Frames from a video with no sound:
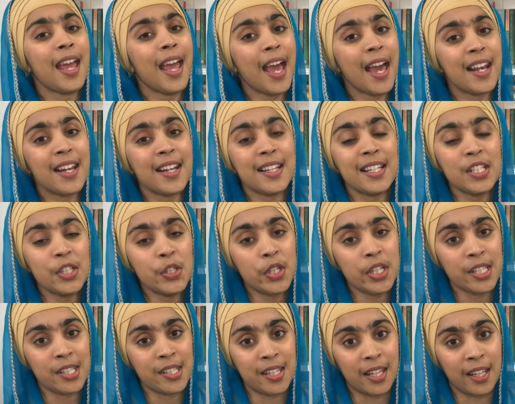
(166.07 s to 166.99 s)
And an
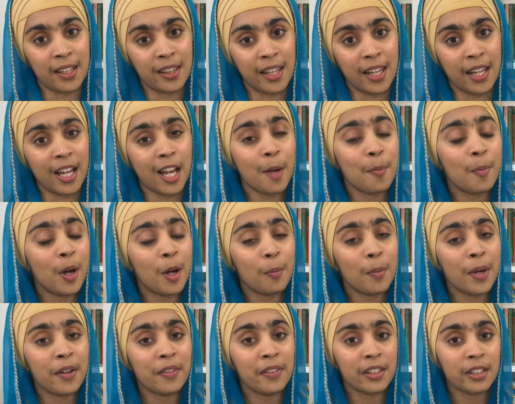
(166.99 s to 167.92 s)
interesting thing
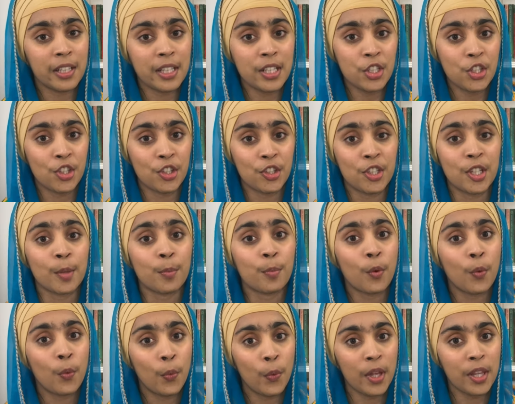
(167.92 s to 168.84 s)
about my relationship
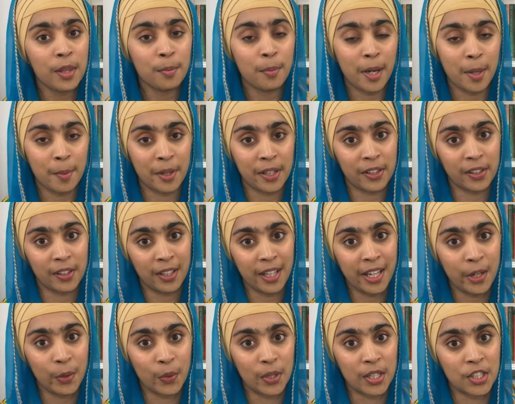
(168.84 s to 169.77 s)
with my mother
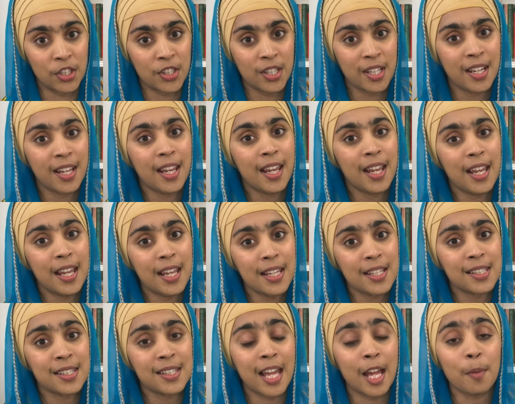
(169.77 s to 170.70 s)
language
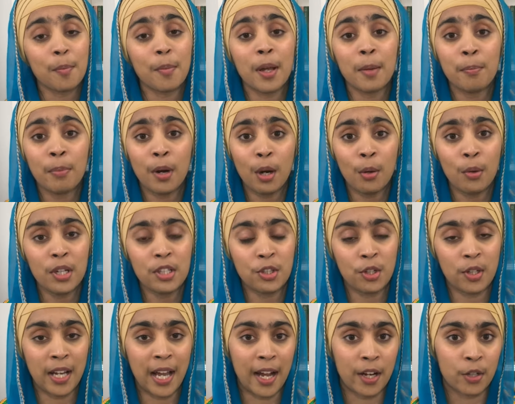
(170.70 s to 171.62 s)
is that my
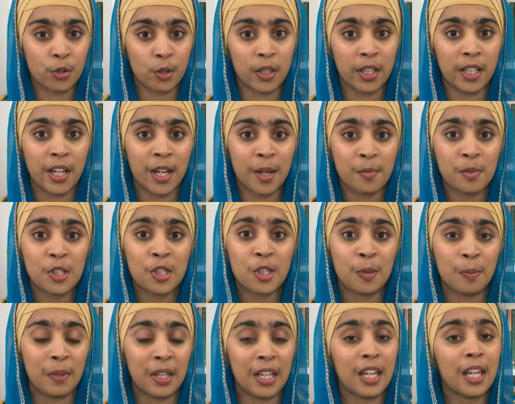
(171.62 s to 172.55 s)
poetry actually comes
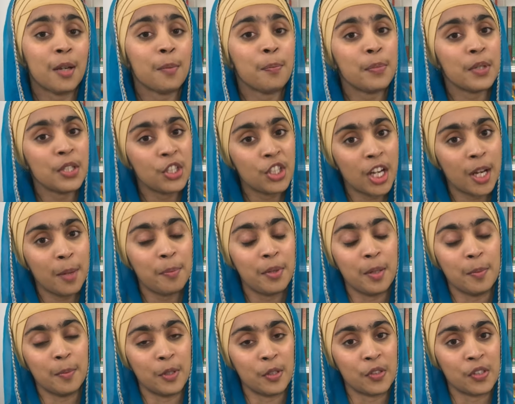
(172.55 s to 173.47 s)
to me in
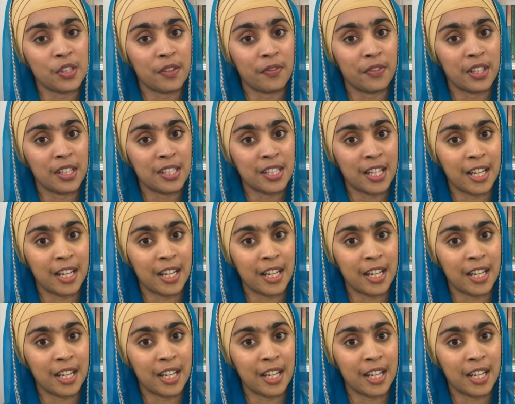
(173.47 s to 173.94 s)
Punjabi most of the